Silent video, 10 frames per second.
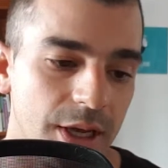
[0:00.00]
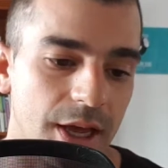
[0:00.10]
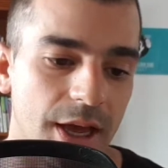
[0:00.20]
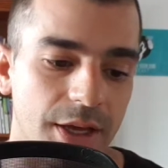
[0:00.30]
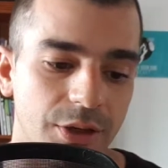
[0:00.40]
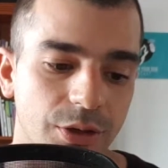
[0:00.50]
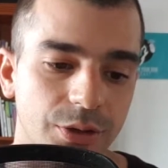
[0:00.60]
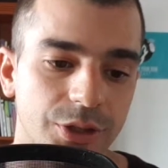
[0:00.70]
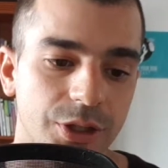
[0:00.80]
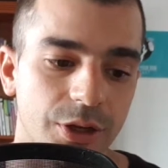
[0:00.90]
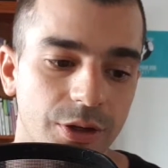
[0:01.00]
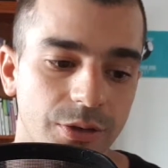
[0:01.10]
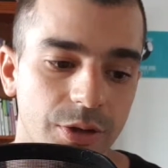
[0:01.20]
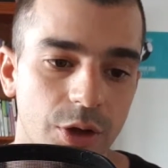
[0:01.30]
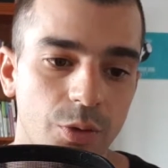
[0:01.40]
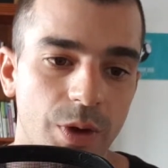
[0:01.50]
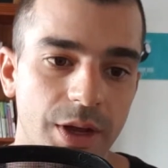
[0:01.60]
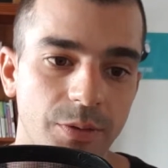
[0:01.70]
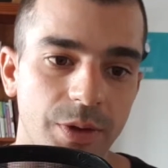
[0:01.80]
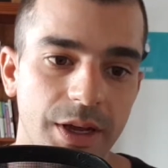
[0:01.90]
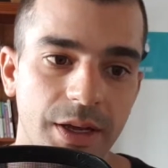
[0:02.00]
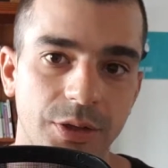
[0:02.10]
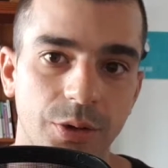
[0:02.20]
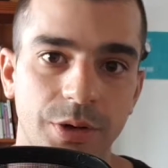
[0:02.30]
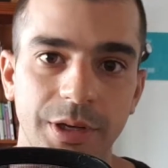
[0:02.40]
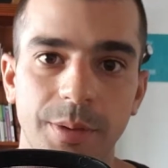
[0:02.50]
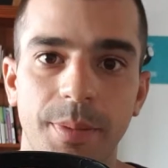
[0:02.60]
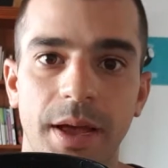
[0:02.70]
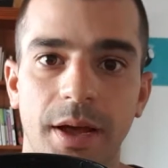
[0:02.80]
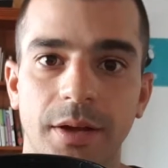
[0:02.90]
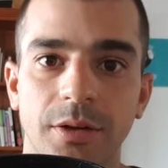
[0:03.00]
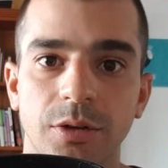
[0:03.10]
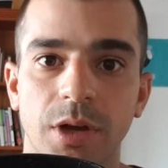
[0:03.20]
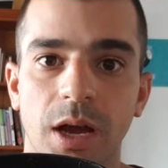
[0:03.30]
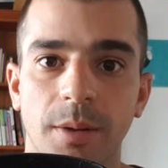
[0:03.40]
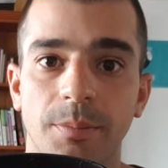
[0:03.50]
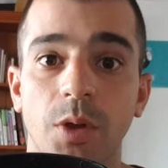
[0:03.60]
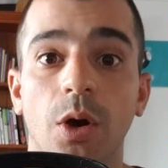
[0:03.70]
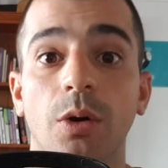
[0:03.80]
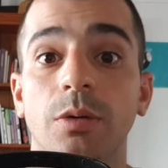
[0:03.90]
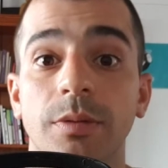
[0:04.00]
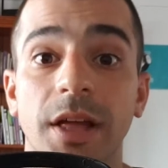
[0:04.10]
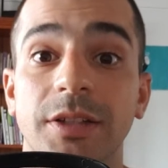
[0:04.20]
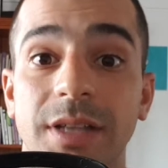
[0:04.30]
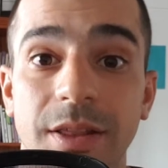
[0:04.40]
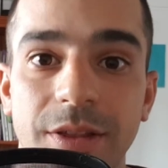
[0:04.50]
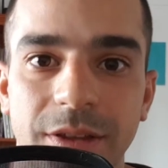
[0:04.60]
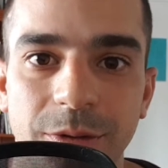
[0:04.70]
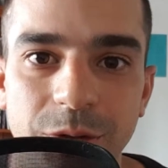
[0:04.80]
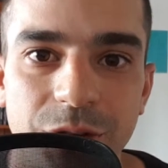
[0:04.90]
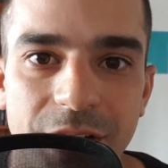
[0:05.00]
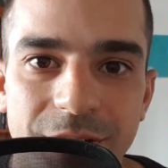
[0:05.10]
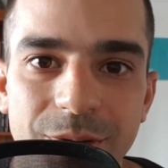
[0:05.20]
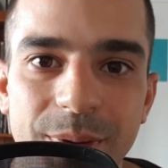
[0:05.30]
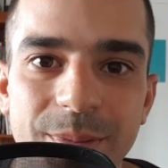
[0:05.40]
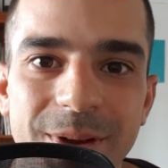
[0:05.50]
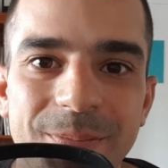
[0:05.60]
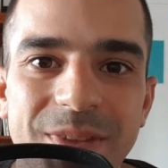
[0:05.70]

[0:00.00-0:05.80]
And also when we're talking about, that was another thing I was trying to remember,